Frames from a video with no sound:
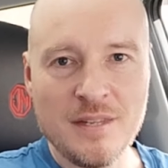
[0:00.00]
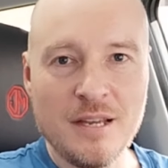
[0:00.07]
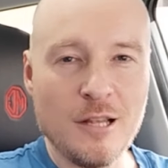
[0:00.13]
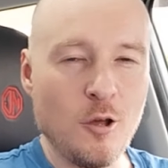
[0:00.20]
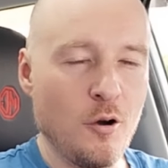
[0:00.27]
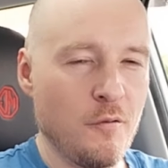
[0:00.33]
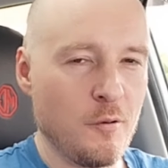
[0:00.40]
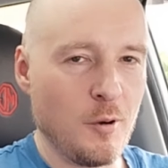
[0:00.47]

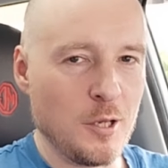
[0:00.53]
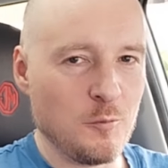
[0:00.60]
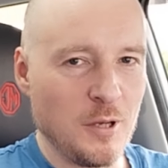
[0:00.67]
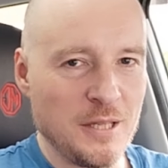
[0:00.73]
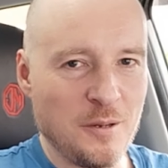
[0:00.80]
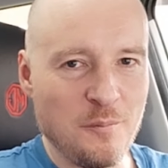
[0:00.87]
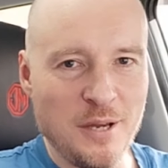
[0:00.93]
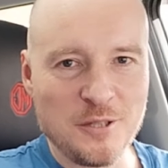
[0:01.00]
Hello everyone,
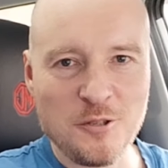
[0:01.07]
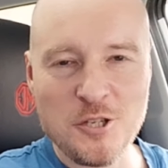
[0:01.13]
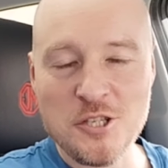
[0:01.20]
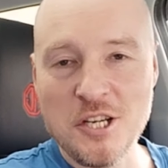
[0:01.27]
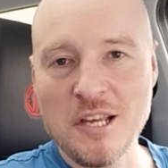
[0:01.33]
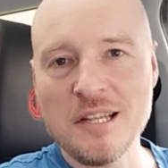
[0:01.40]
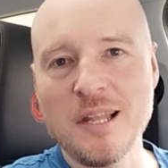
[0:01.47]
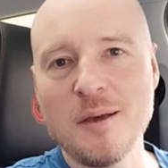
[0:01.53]
welcome back to the
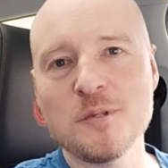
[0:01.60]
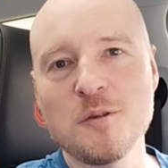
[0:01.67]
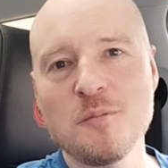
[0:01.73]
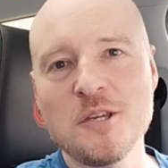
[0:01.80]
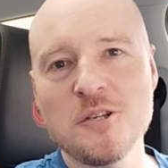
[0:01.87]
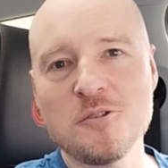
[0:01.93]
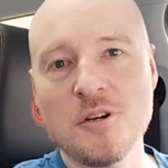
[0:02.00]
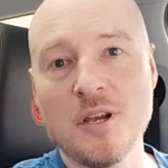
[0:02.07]
channel. I'm
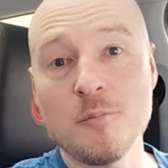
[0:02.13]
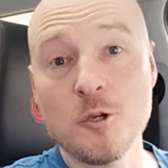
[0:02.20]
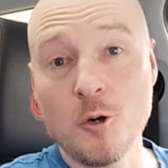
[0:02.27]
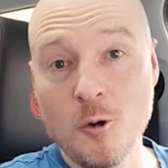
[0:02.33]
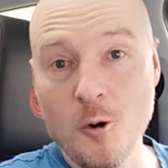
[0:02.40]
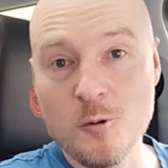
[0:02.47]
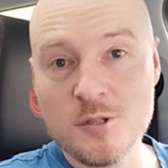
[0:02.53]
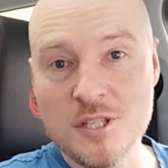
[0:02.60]
Dimitri, I'm your
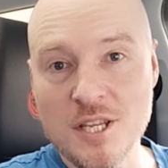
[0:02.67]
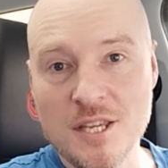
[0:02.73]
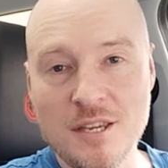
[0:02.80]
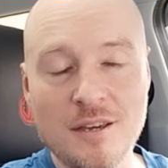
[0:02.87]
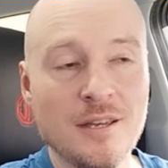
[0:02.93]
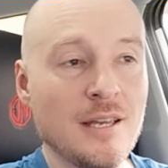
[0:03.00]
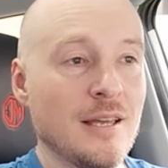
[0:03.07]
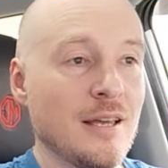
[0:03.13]
host
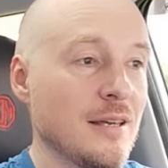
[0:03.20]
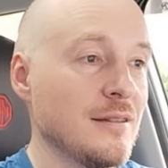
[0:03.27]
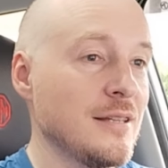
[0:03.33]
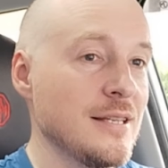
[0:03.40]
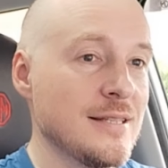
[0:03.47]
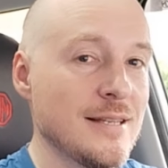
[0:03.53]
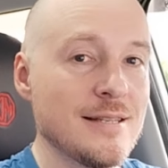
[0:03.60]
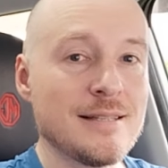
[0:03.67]
here, and
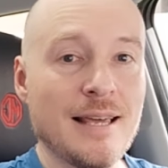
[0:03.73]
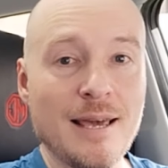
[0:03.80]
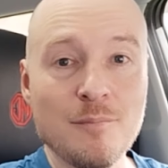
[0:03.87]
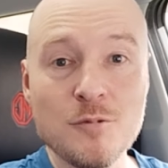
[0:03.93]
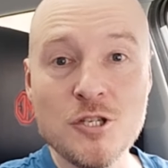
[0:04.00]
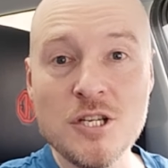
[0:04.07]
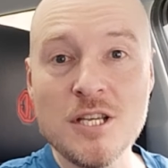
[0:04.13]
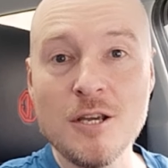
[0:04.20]
this is
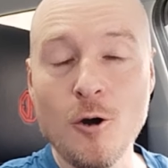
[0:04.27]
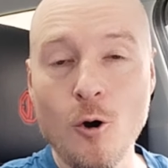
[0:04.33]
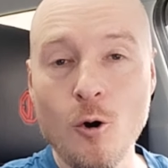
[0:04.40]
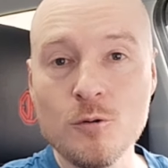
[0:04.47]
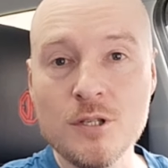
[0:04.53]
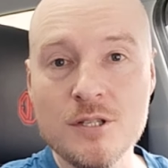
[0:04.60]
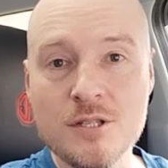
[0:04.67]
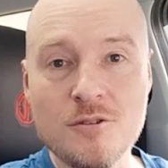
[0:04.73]
MG
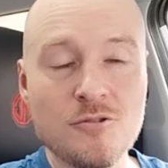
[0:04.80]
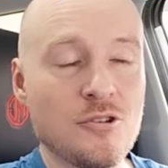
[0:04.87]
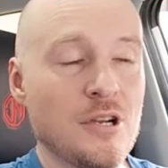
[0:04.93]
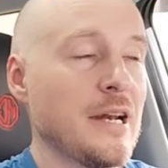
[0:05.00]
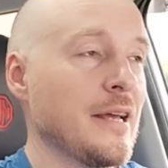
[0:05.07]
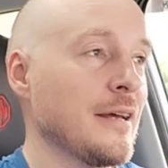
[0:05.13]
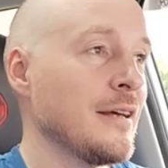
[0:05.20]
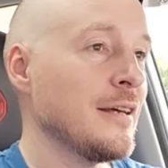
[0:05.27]
Owners
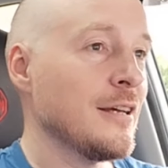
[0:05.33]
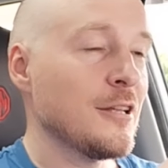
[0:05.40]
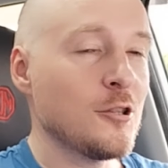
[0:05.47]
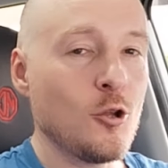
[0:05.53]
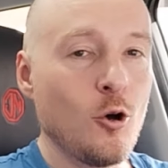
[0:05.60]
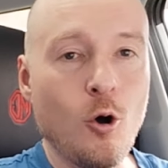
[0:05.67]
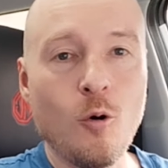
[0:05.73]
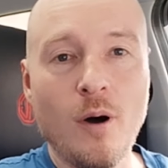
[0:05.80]
Australia.
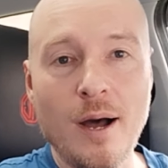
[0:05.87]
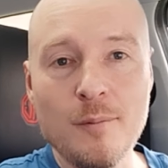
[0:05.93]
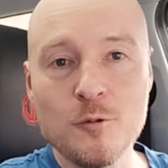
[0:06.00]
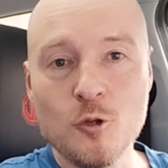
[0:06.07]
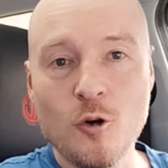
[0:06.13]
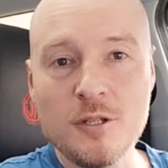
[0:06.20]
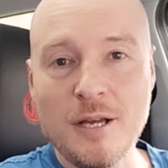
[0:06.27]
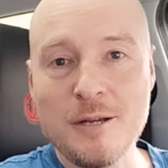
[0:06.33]
No, I'm
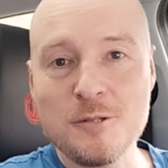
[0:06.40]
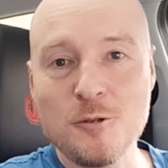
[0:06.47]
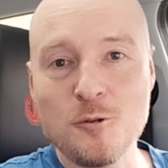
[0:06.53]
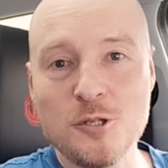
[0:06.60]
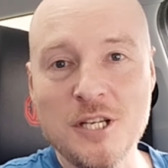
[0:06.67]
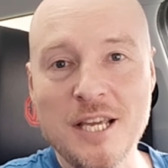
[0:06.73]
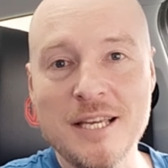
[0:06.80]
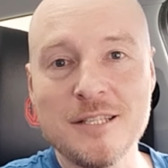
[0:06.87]
not
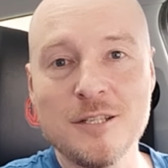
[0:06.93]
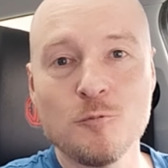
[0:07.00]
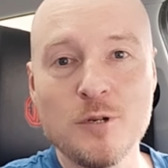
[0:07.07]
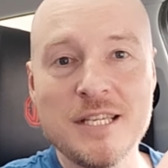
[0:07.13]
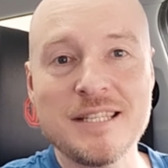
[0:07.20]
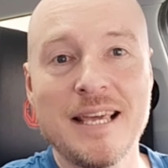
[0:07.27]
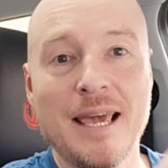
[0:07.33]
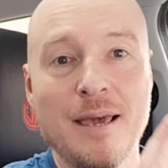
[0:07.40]
associated
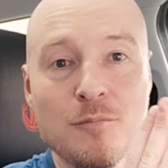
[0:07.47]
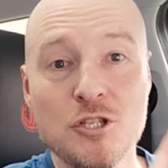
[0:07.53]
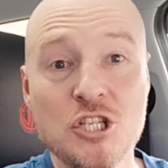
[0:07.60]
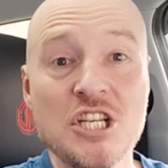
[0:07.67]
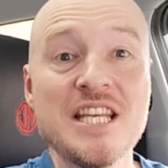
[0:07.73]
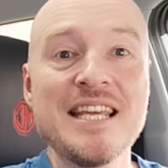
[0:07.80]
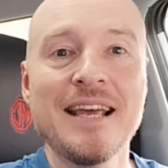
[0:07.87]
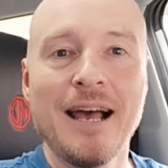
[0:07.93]
with
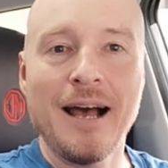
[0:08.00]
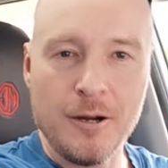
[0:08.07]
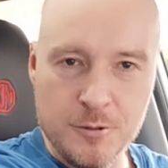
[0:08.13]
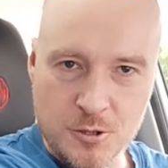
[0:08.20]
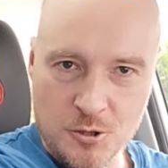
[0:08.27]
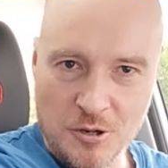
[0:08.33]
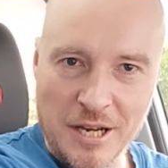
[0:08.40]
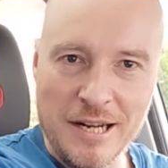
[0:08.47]
MG
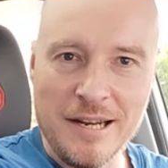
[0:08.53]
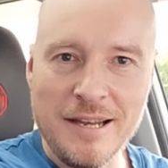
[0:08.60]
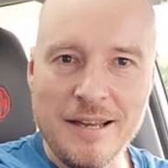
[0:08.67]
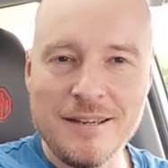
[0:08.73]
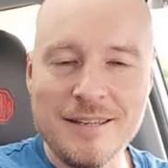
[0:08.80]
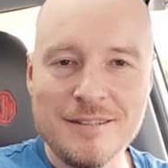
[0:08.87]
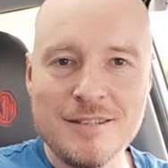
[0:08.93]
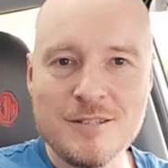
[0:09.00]

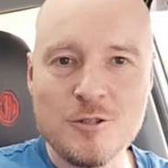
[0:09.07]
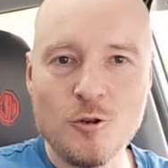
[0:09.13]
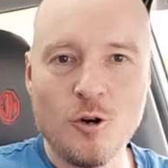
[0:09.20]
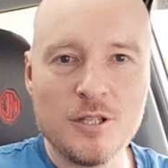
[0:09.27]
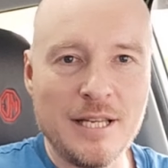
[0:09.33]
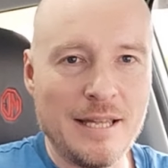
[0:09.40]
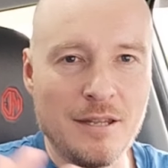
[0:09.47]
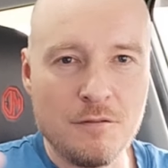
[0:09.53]
Australia. It is
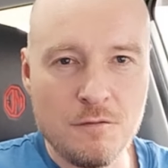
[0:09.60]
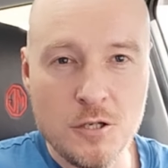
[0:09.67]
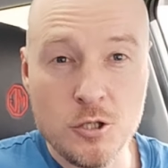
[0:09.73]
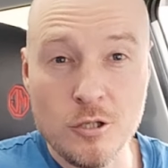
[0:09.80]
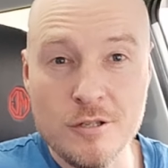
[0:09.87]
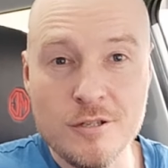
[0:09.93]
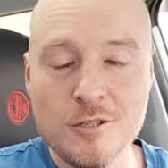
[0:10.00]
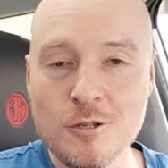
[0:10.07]
not an
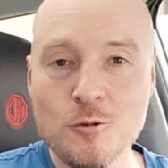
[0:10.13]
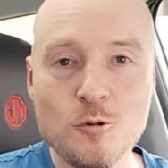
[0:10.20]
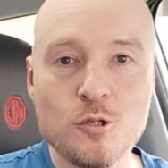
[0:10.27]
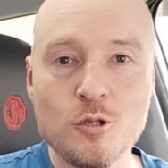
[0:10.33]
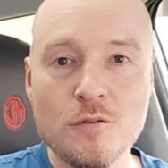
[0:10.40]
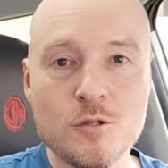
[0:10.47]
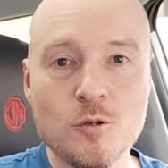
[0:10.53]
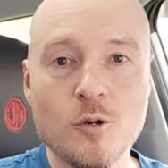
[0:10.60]
official
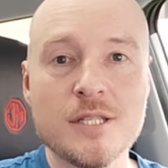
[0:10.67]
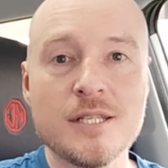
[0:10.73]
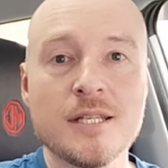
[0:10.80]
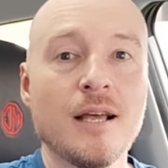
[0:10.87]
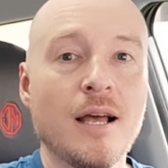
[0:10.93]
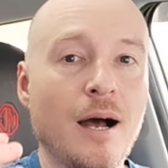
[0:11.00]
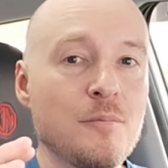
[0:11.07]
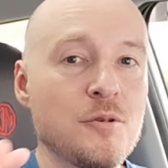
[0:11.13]
institution of sorts.
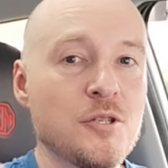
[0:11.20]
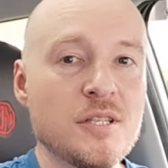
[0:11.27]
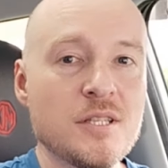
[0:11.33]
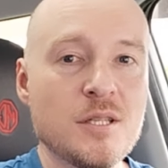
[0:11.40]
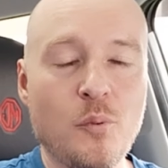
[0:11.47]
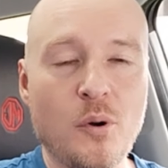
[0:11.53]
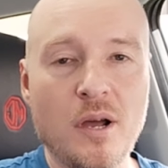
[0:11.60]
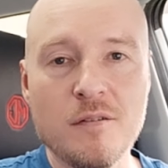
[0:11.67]
I'm just
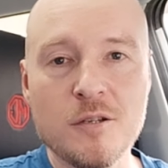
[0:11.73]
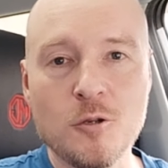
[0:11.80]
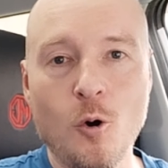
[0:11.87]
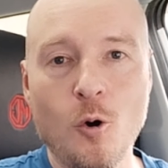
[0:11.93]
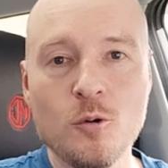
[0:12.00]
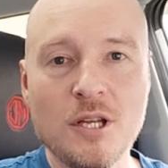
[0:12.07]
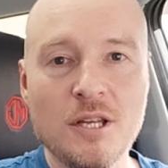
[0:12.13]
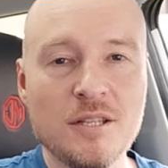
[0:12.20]
a private
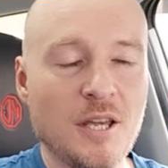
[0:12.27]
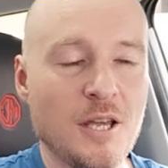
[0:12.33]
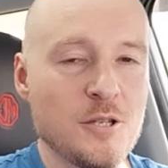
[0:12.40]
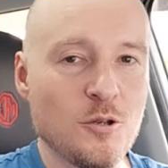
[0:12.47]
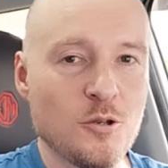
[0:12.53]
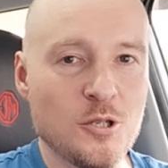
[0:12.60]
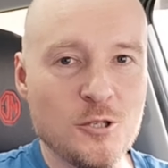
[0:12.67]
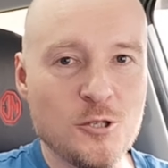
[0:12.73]
owner, in
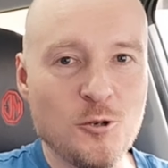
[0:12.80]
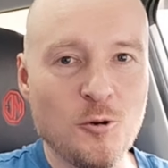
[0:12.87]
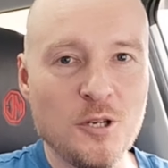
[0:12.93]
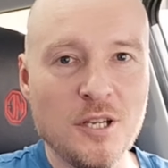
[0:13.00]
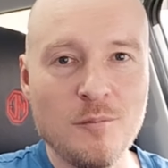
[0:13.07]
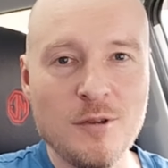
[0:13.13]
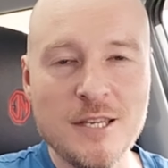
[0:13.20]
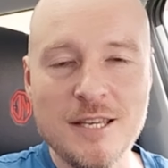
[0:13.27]
case you're just
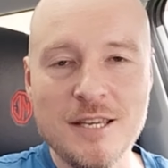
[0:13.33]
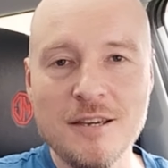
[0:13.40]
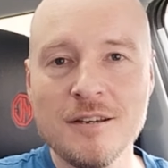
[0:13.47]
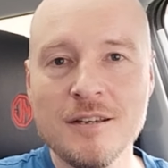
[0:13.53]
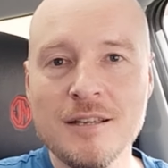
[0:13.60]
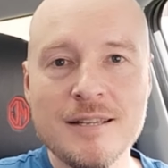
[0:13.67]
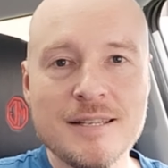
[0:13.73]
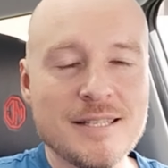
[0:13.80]
joining me here.
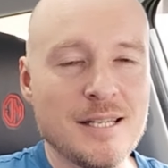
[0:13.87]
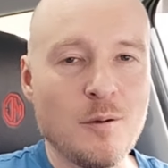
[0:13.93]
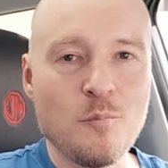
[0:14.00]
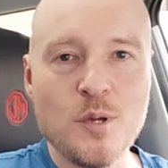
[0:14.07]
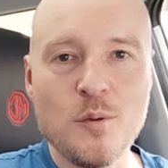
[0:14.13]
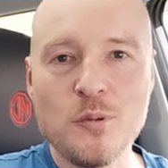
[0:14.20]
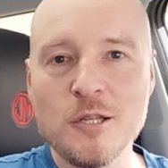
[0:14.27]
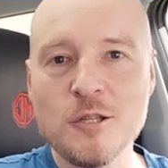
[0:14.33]
Some
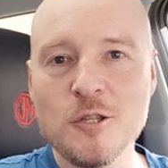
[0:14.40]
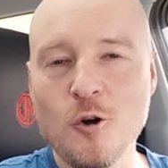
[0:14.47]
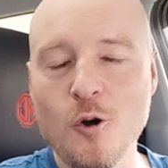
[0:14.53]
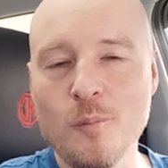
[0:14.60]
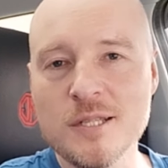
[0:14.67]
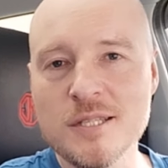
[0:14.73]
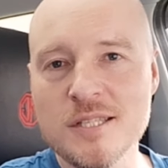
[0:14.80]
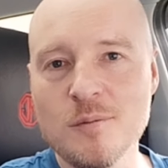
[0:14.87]
people in the
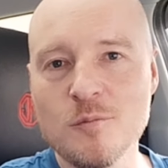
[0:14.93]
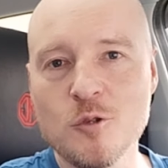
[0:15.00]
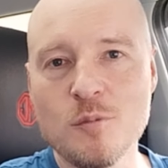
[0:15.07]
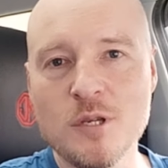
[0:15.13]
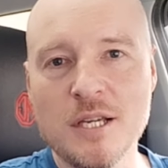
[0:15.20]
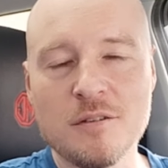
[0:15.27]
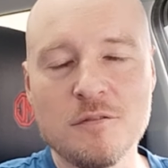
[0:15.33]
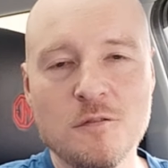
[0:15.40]
comments seem to
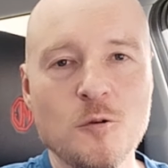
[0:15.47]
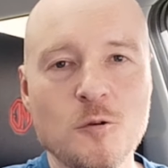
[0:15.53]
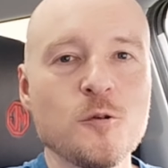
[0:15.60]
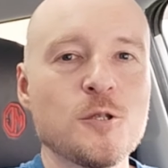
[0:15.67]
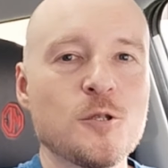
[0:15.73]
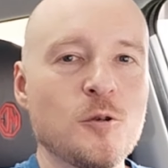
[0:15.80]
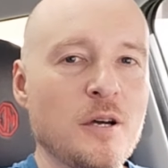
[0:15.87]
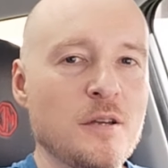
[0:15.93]
be
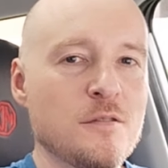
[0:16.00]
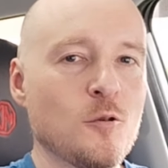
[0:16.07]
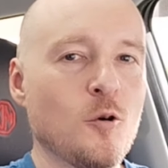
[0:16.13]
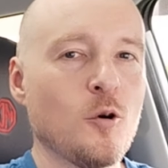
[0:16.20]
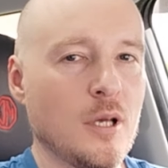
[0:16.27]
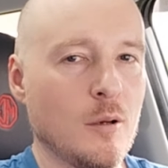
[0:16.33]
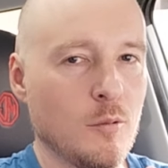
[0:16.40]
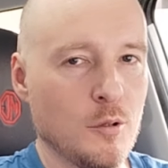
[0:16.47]
confused, so I
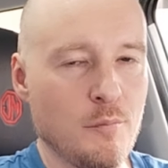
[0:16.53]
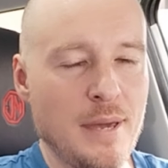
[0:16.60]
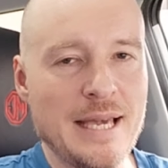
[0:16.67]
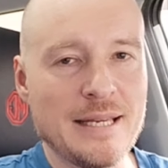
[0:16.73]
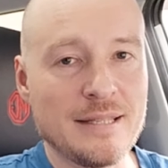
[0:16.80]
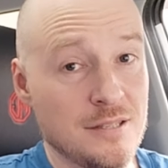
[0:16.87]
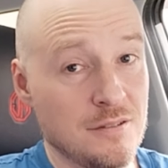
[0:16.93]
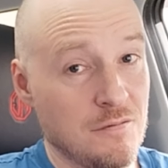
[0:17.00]
thought I will
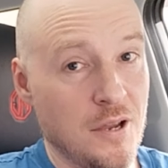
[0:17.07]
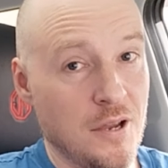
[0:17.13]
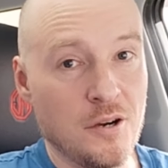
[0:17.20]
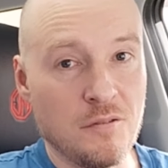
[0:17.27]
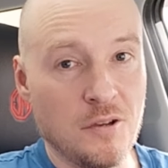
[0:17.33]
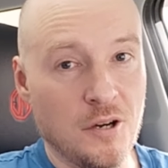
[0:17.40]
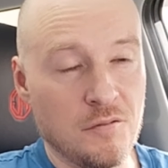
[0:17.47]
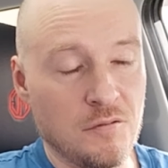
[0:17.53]
make this
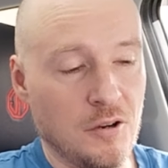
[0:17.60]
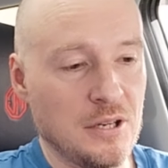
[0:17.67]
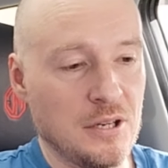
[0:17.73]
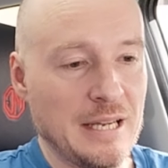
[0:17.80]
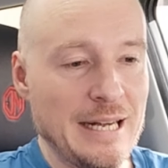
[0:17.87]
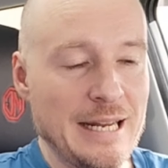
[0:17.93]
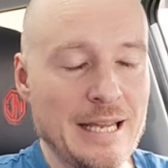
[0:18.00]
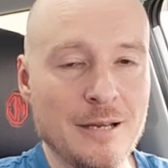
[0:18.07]
very
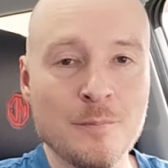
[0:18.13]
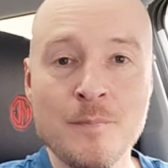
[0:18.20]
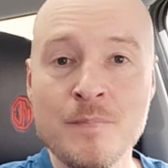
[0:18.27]
clear.